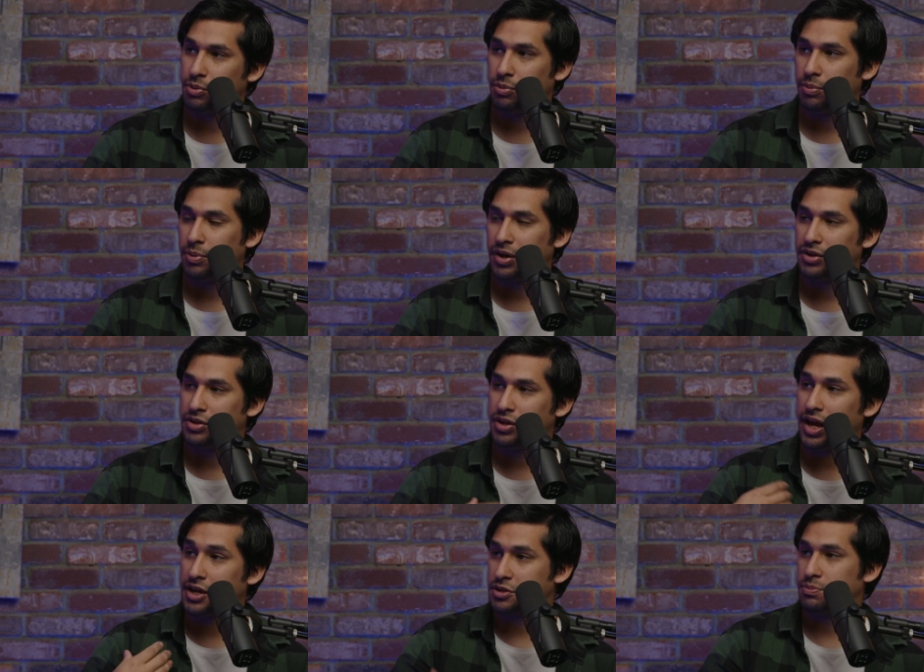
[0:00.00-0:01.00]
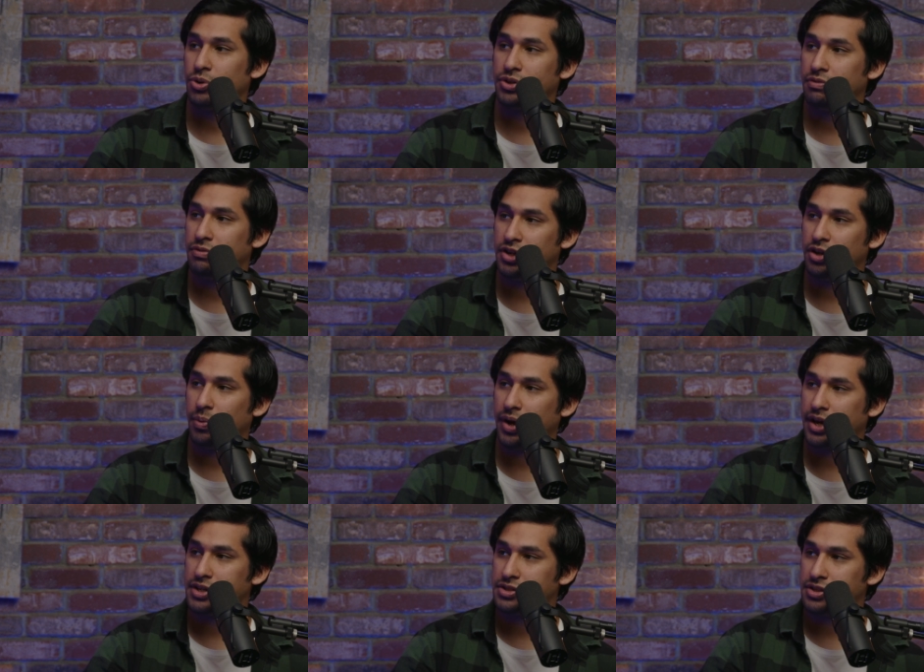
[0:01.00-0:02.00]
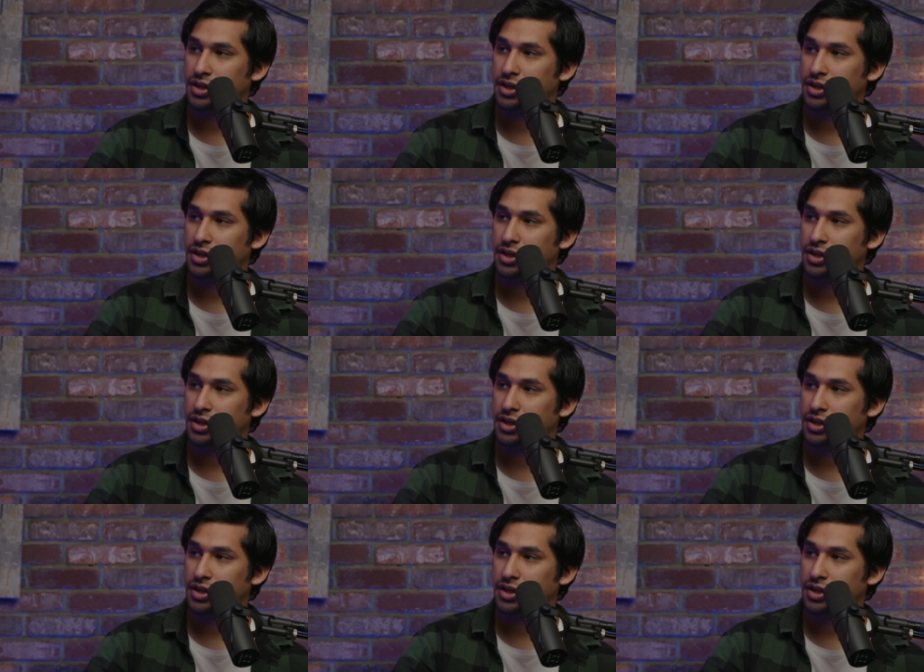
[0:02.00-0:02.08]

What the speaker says: What do we want to export the video as?